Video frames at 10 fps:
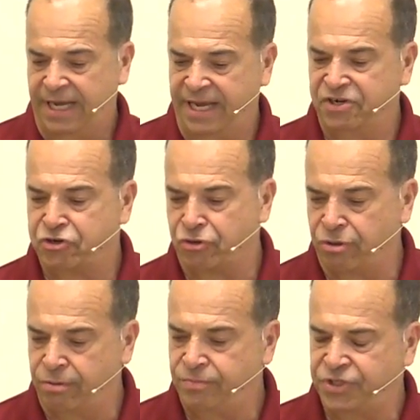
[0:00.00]
in
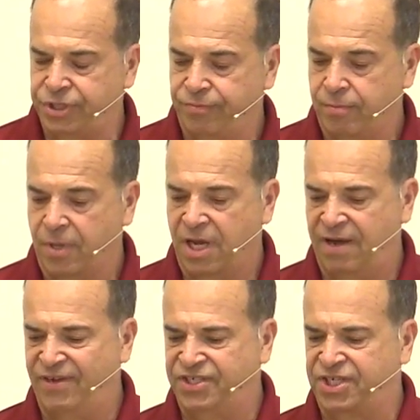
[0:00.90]
terms
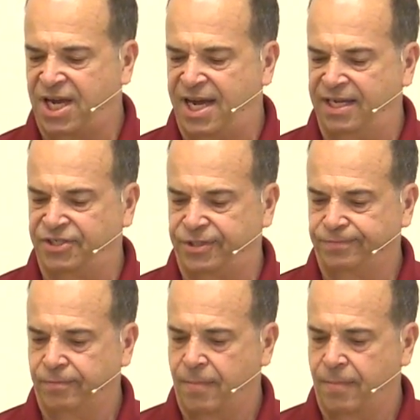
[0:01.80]
of its size.